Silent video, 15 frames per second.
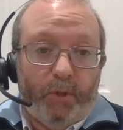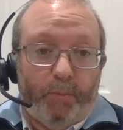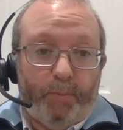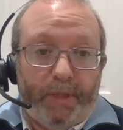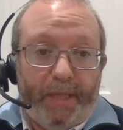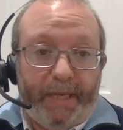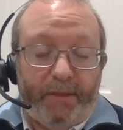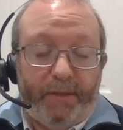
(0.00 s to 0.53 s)

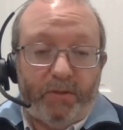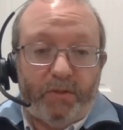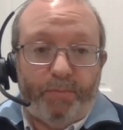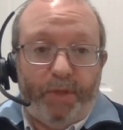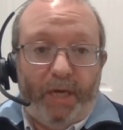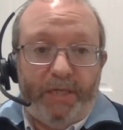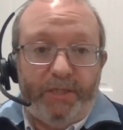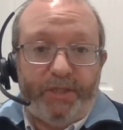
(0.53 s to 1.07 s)
planning their
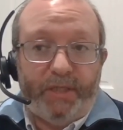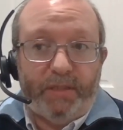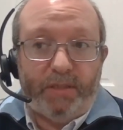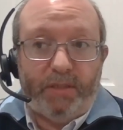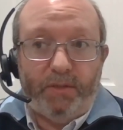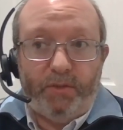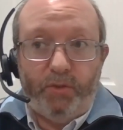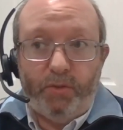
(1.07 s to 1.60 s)
supply chains,
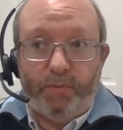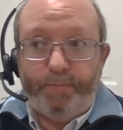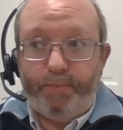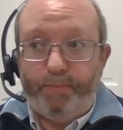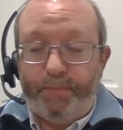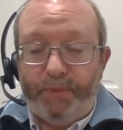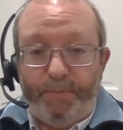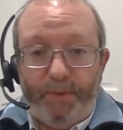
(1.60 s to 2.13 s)
because you're
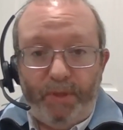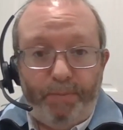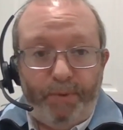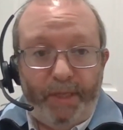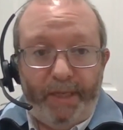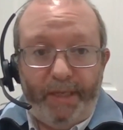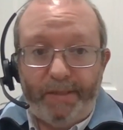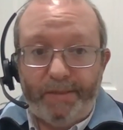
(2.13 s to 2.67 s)
typically
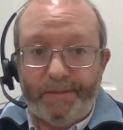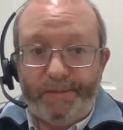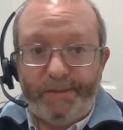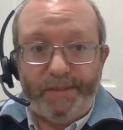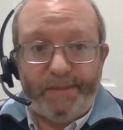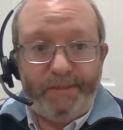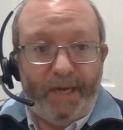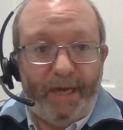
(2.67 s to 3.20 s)
planning
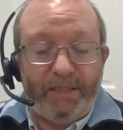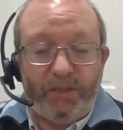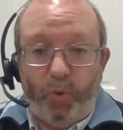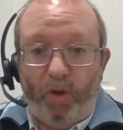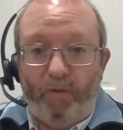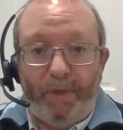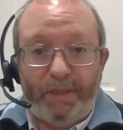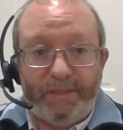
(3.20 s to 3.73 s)
6, 9,
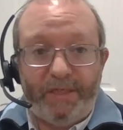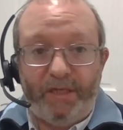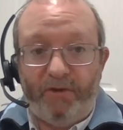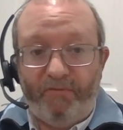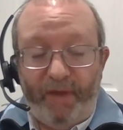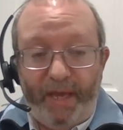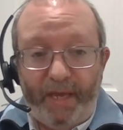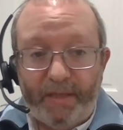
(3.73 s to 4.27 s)
12 months in
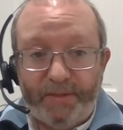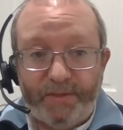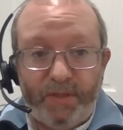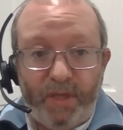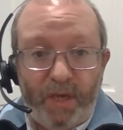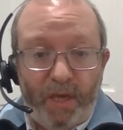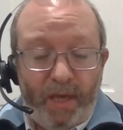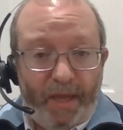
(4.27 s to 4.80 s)
advance.
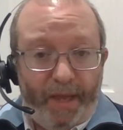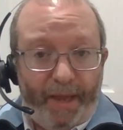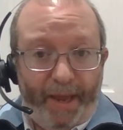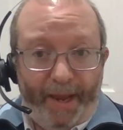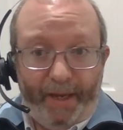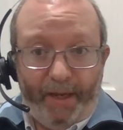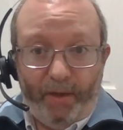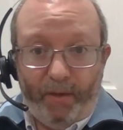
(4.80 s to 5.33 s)

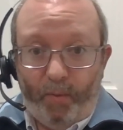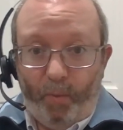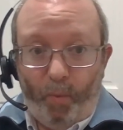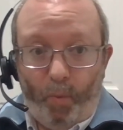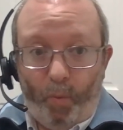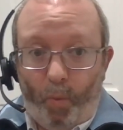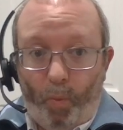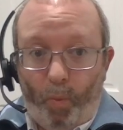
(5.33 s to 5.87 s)
And
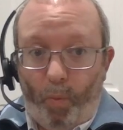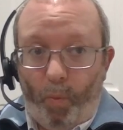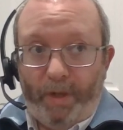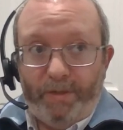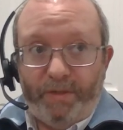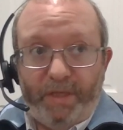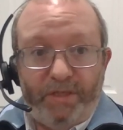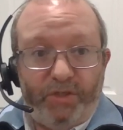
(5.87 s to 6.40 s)

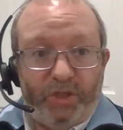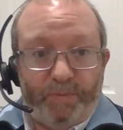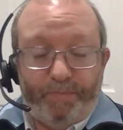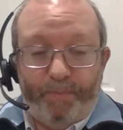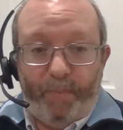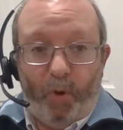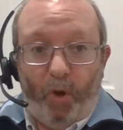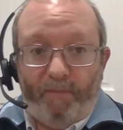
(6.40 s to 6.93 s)
when things just
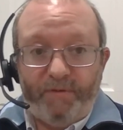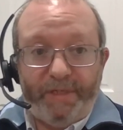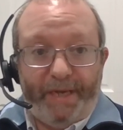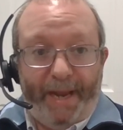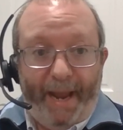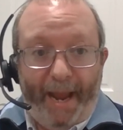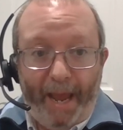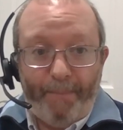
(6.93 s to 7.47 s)
all of a sudden
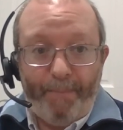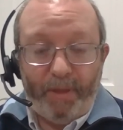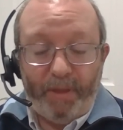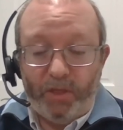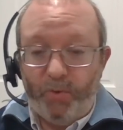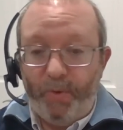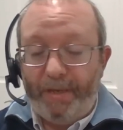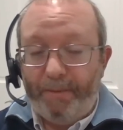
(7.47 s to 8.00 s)
happen
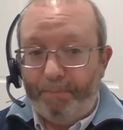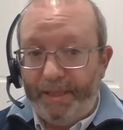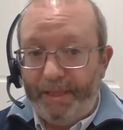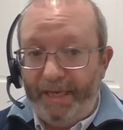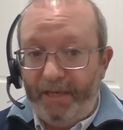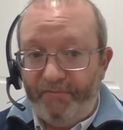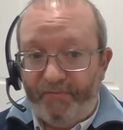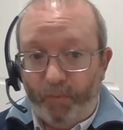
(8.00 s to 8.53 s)
that you hadn't
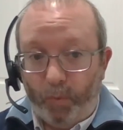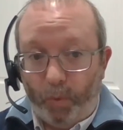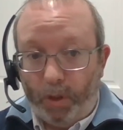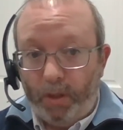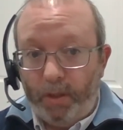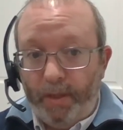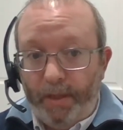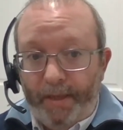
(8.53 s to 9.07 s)
planned
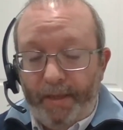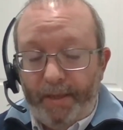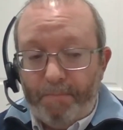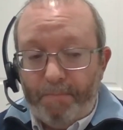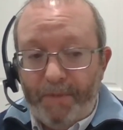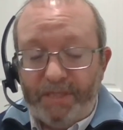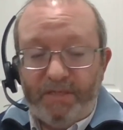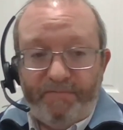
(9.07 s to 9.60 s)
for,
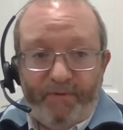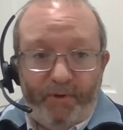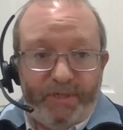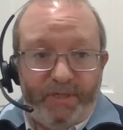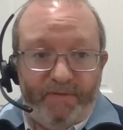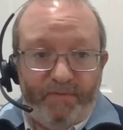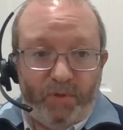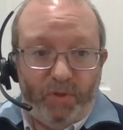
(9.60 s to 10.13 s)
makes it very
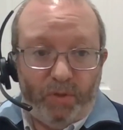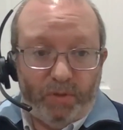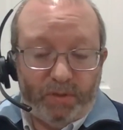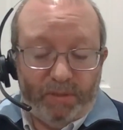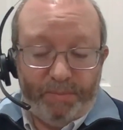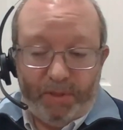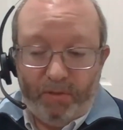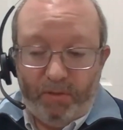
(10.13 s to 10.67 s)
difficult. I
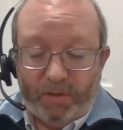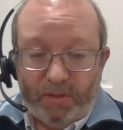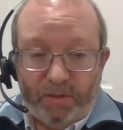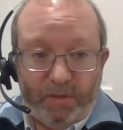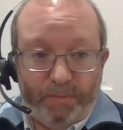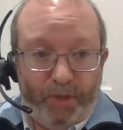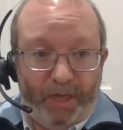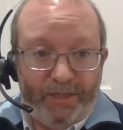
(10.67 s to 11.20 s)
mean, look, the
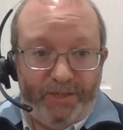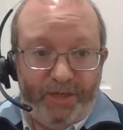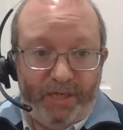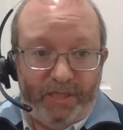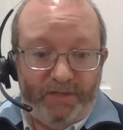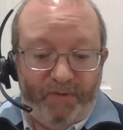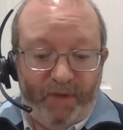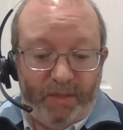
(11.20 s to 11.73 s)
supply chain
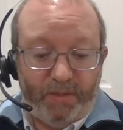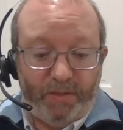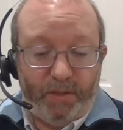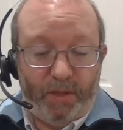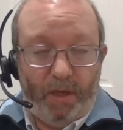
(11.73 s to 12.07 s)
has faced